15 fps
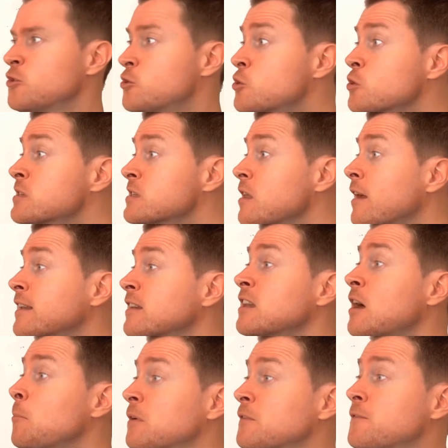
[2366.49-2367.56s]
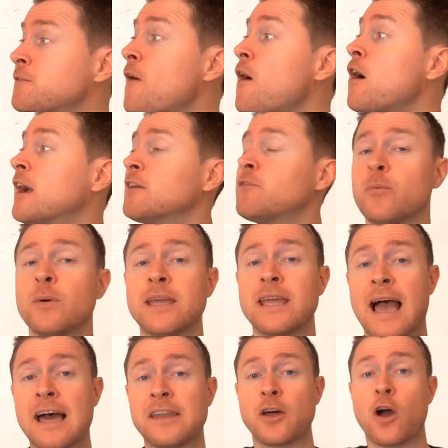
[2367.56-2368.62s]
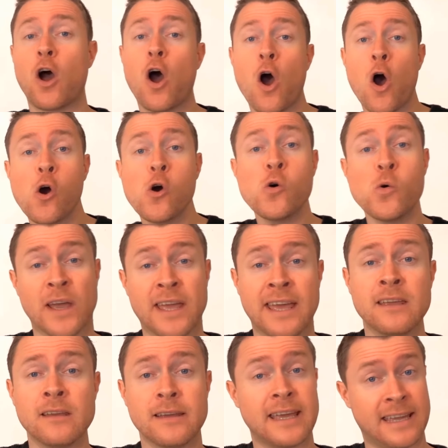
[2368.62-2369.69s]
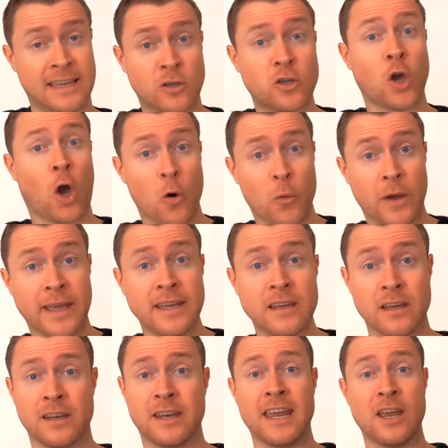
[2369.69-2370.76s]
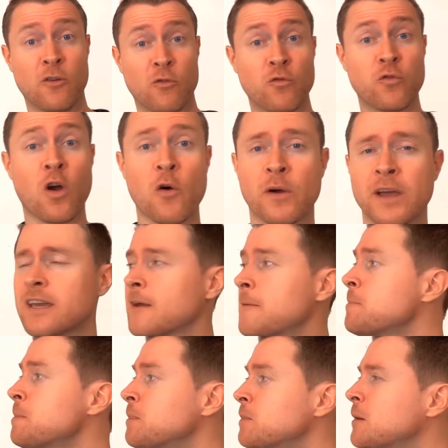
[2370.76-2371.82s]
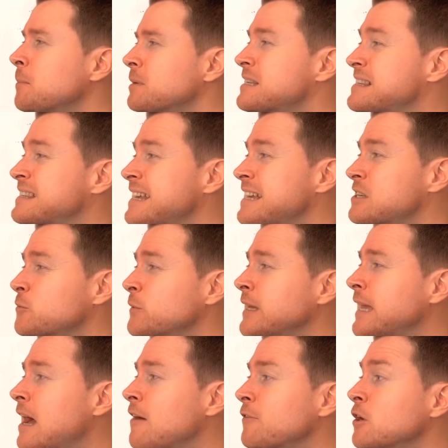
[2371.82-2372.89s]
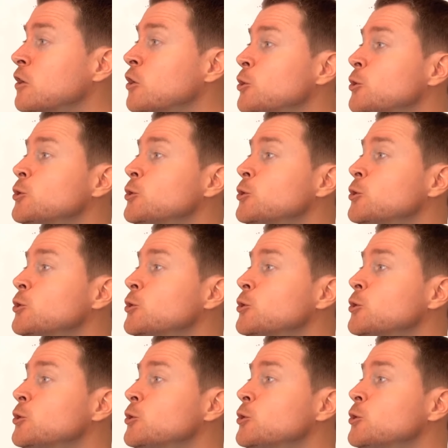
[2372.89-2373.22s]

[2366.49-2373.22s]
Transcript: Just like number 5, we had o-I in going and heroic. Number 6, we have